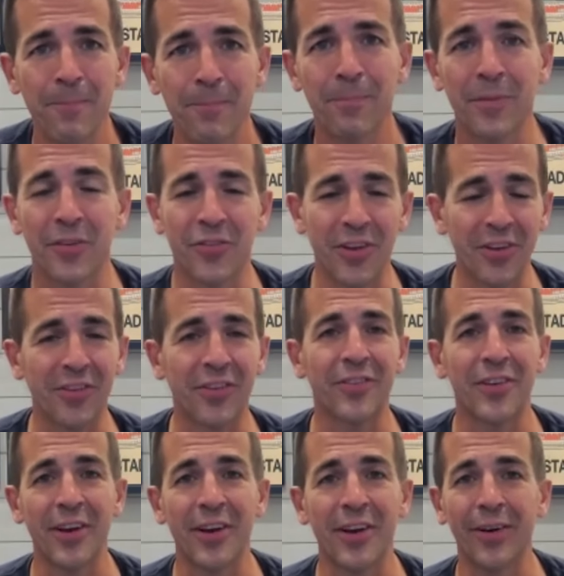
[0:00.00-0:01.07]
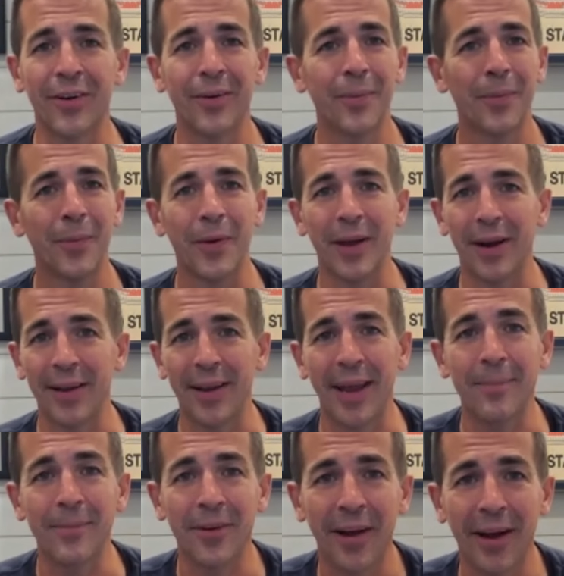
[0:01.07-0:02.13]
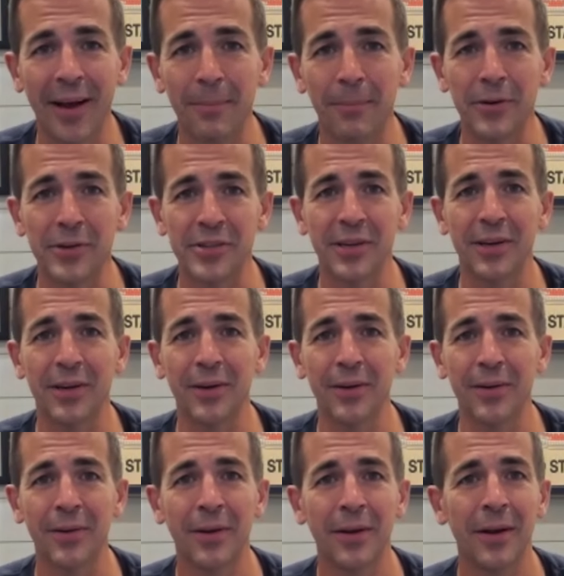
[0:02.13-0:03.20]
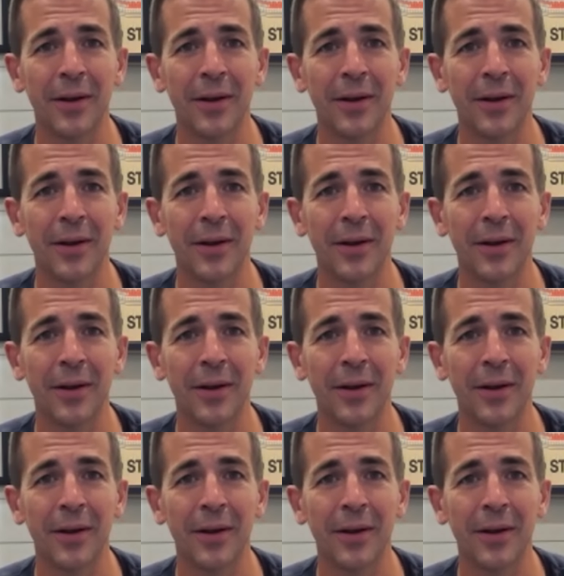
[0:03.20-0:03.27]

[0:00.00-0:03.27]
the season's here. We got a game tonight in Brazil.